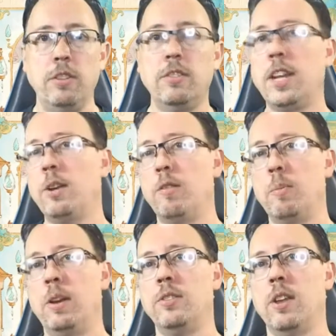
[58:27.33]
Thank you,
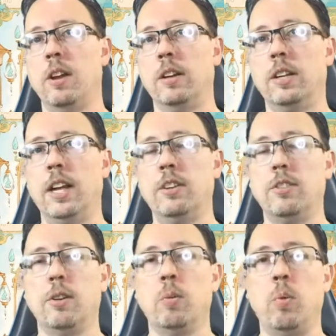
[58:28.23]
everybody who's on our
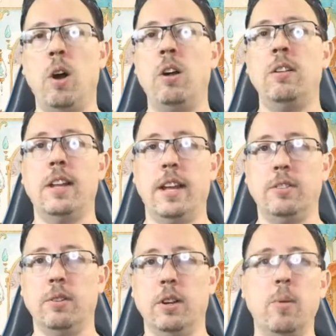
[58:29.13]
Kickstarter wall and
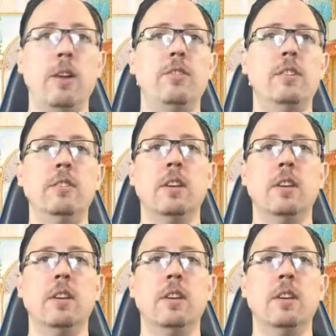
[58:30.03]
answering questions.